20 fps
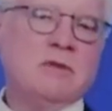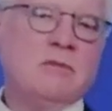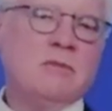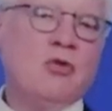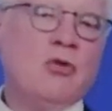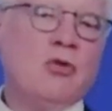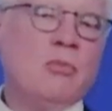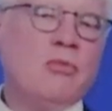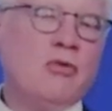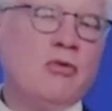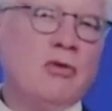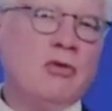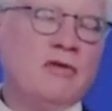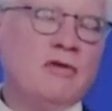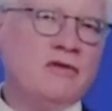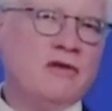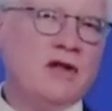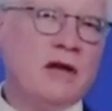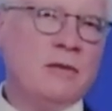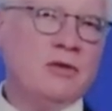be more
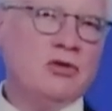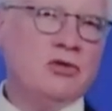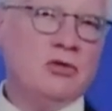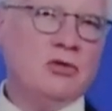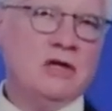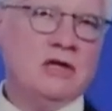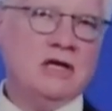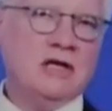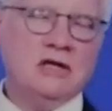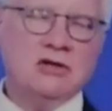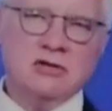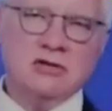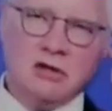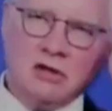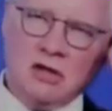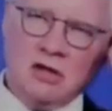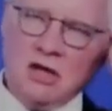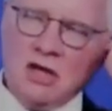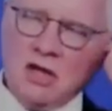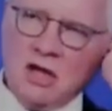pro-inflammatory
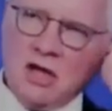nature.